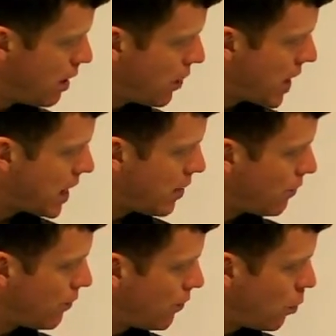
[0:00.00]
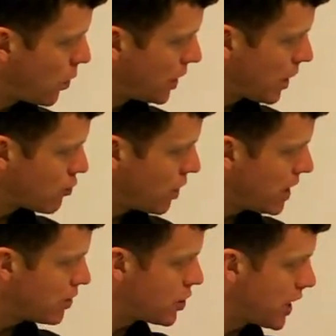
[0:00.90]
they give 1 electron
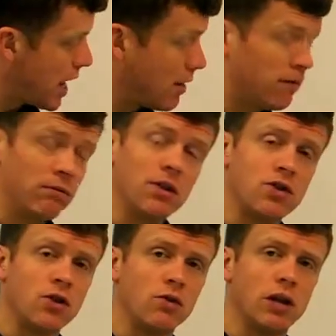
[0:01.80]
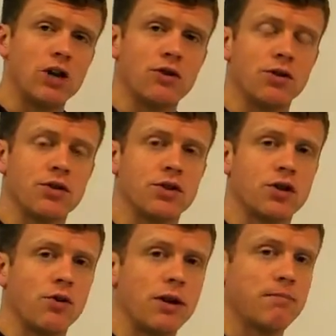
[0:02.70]
each to get the 2 electrons to
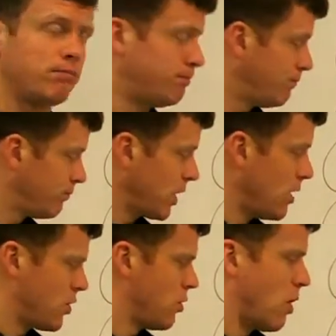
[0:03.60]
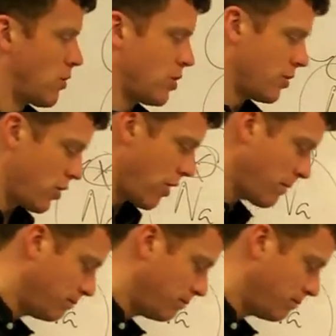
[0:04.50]
sodium. To oxygen, sorry.